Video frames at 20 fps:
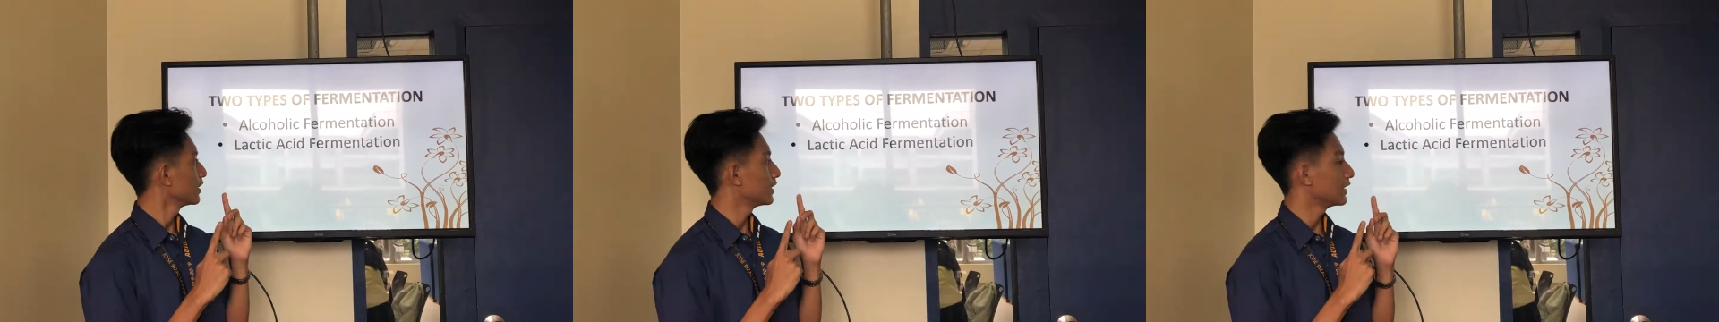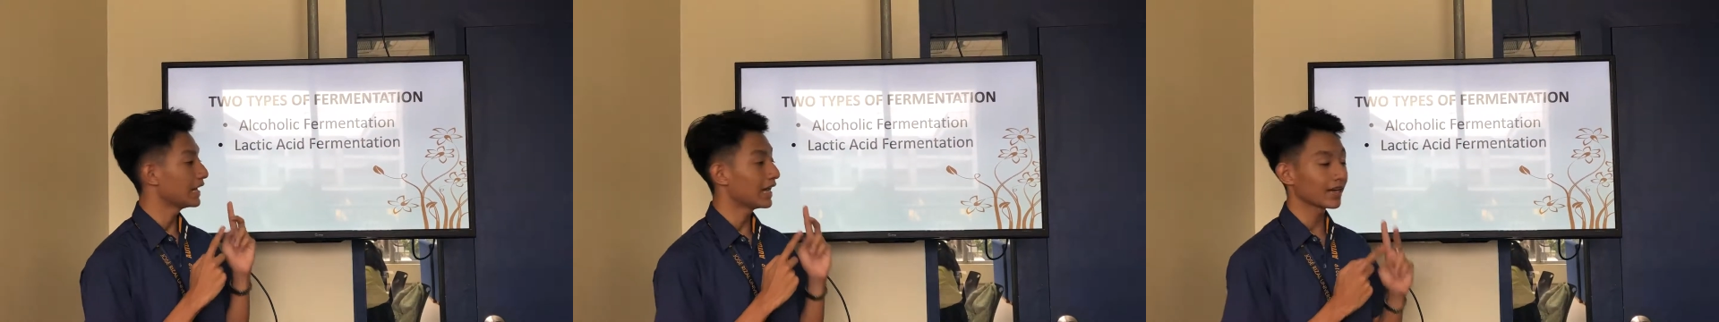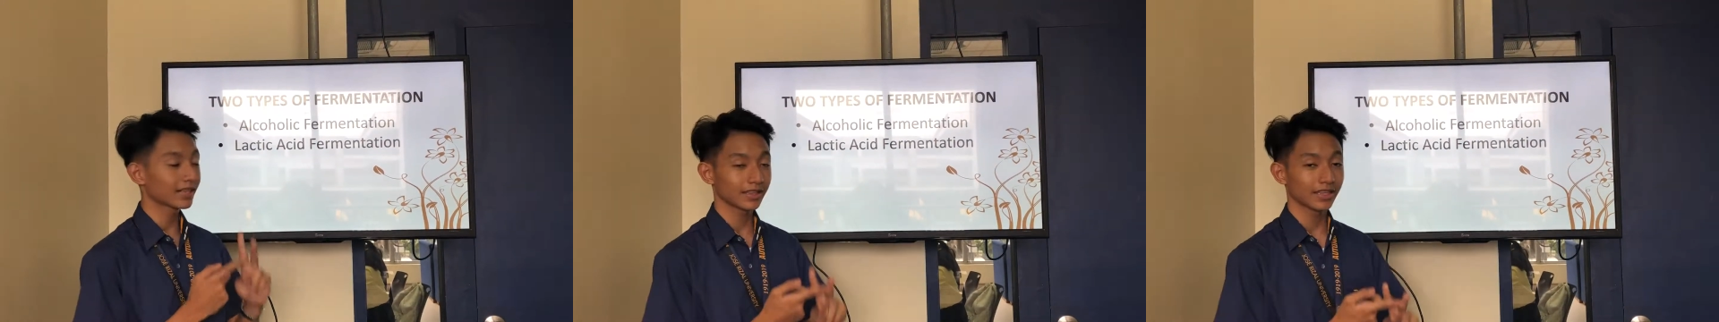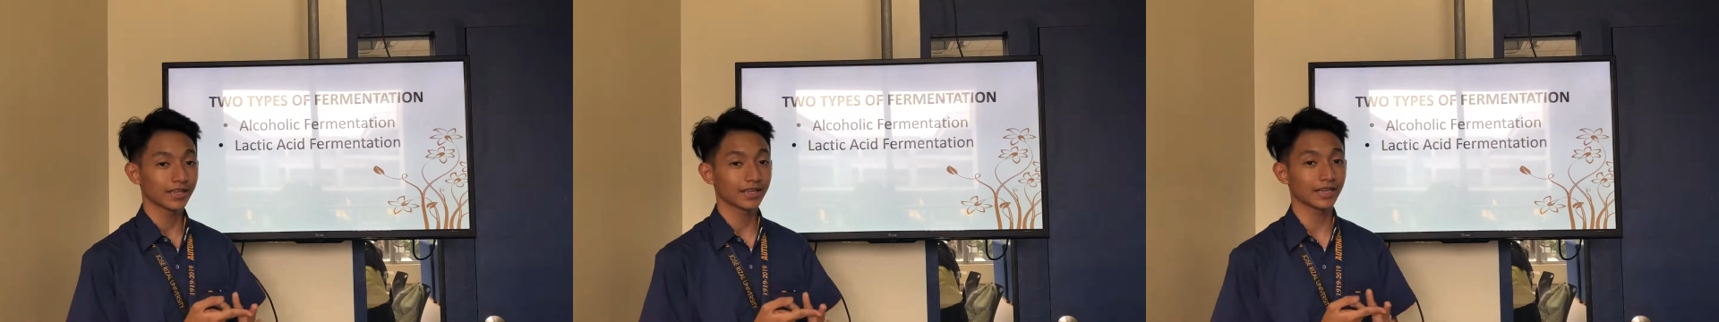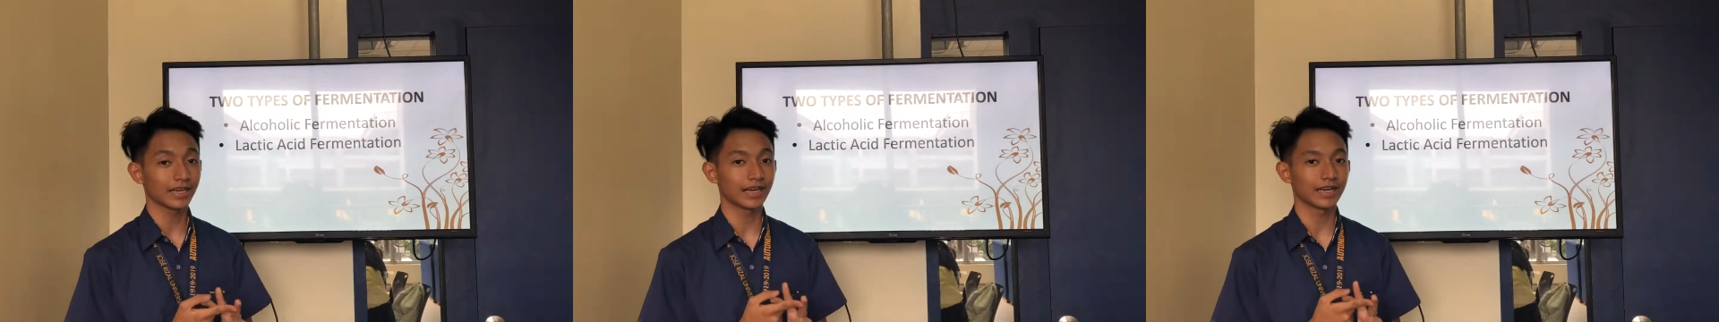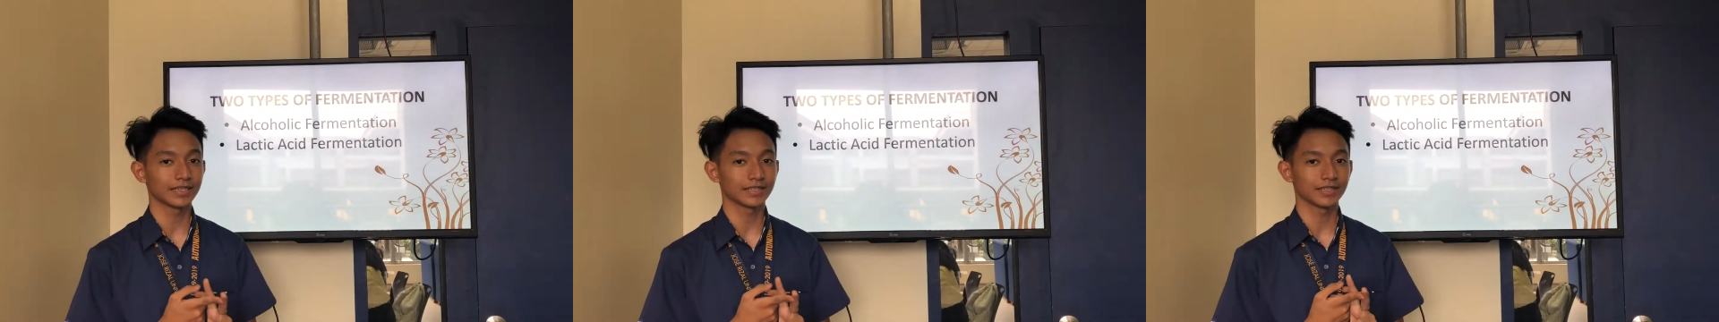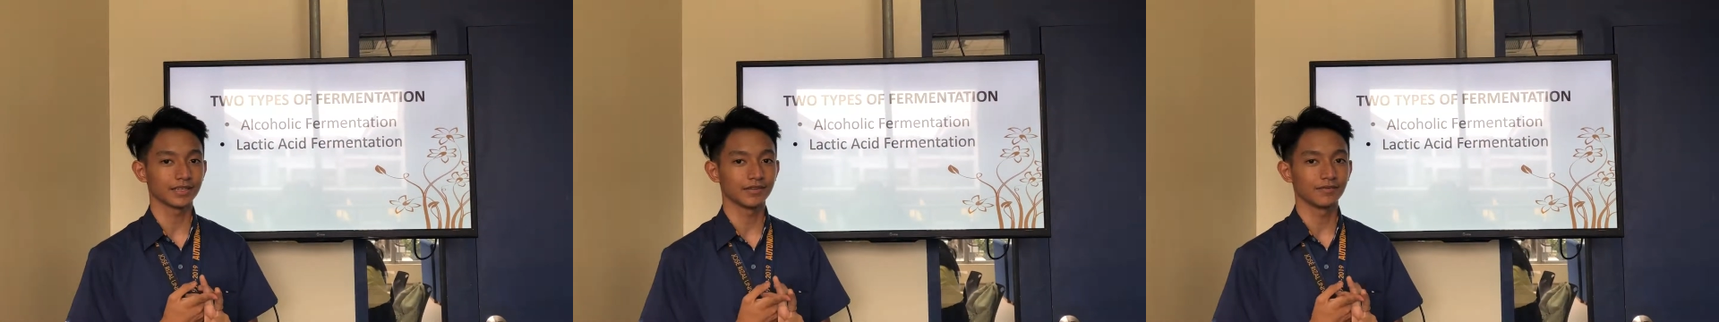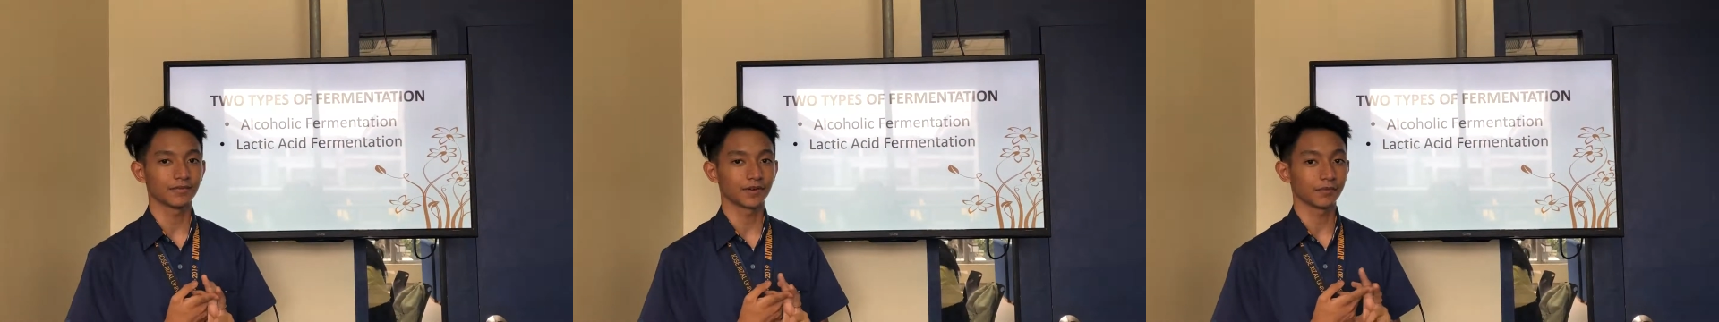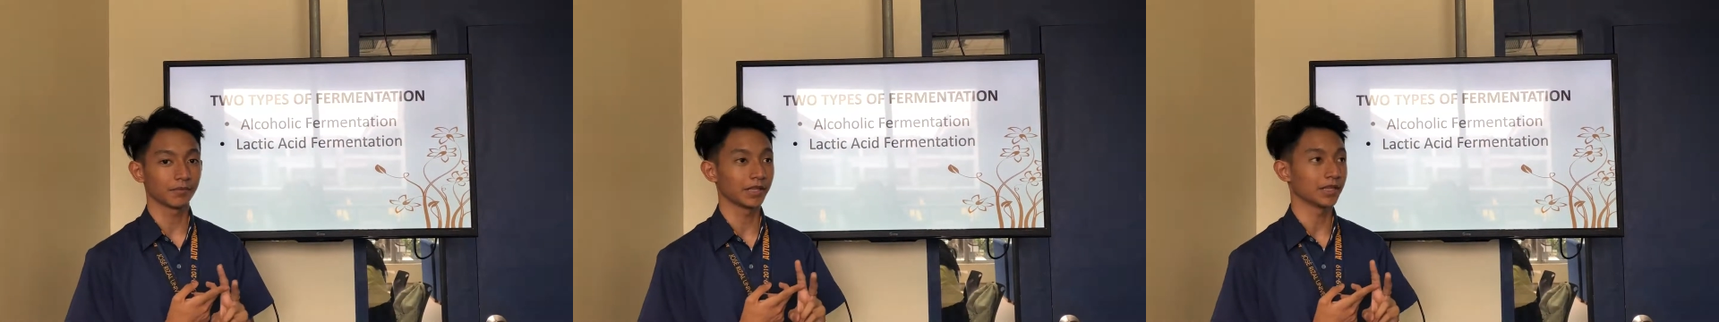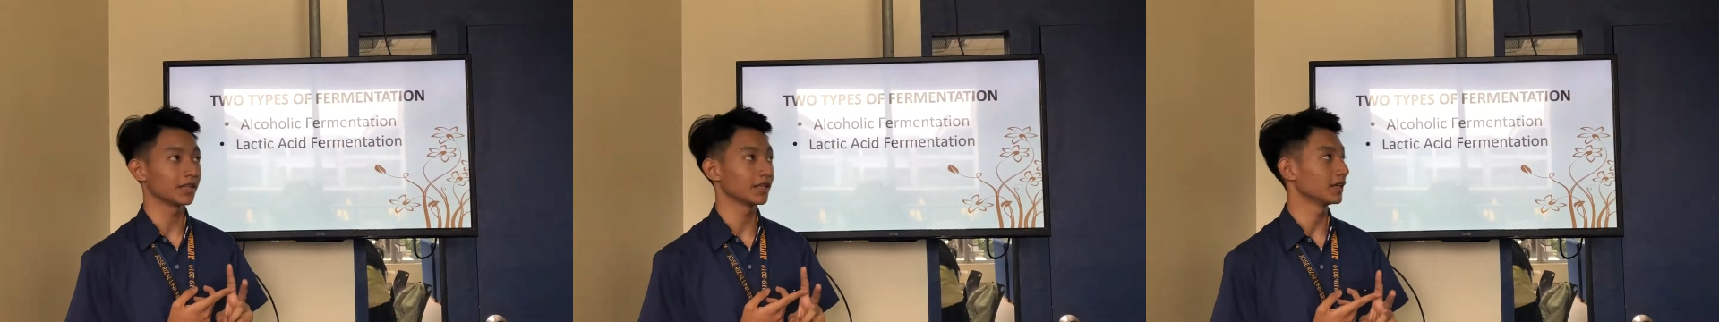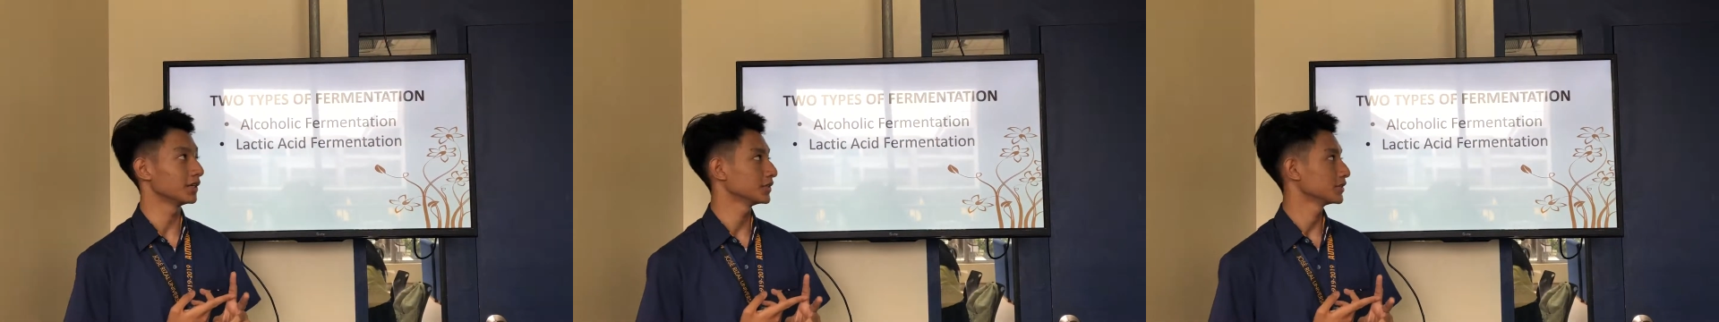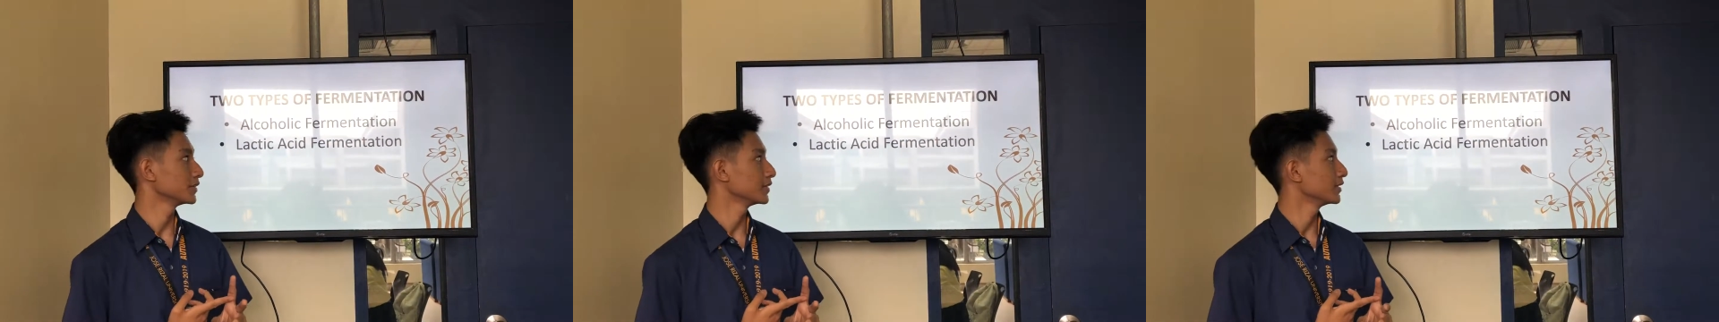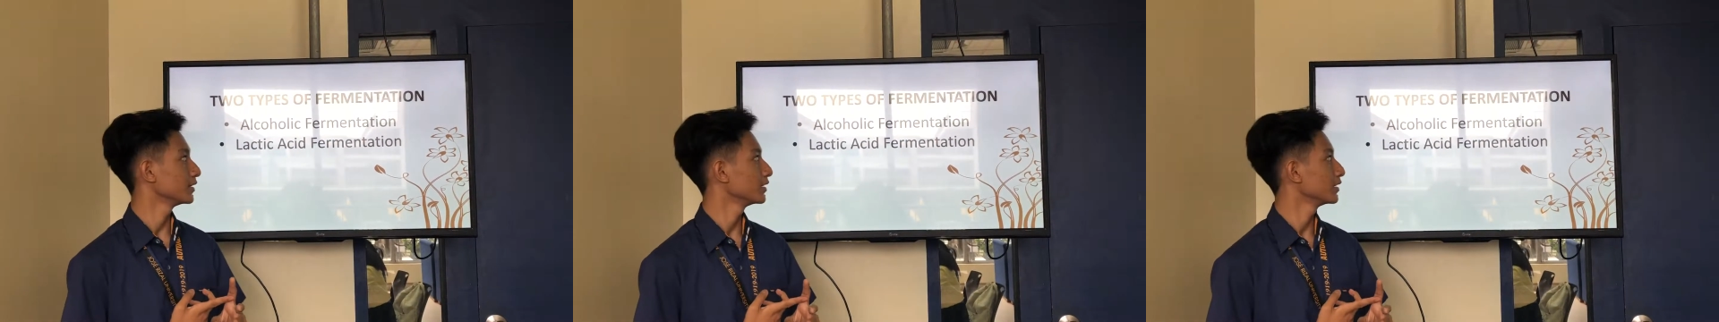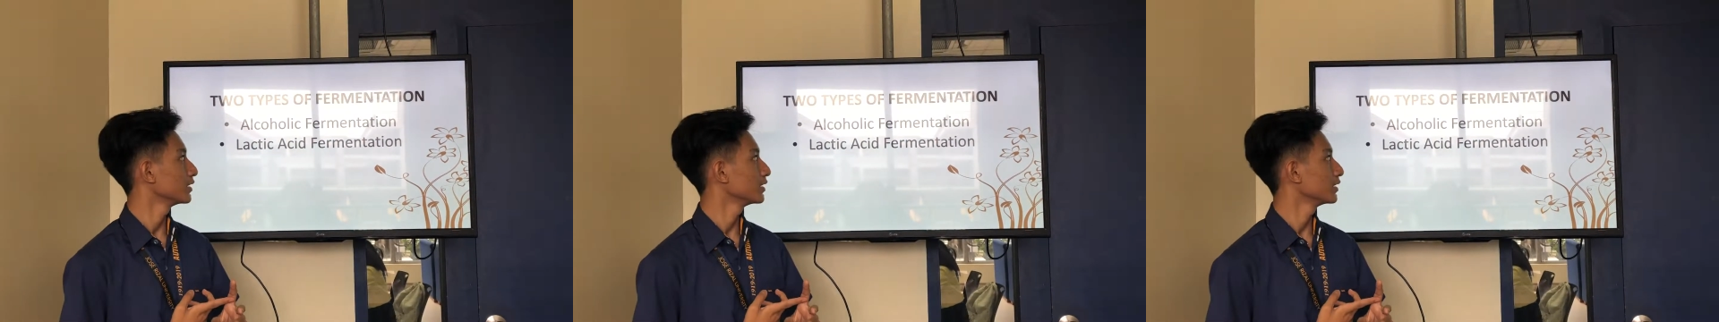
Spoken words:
lactic acid fermentation.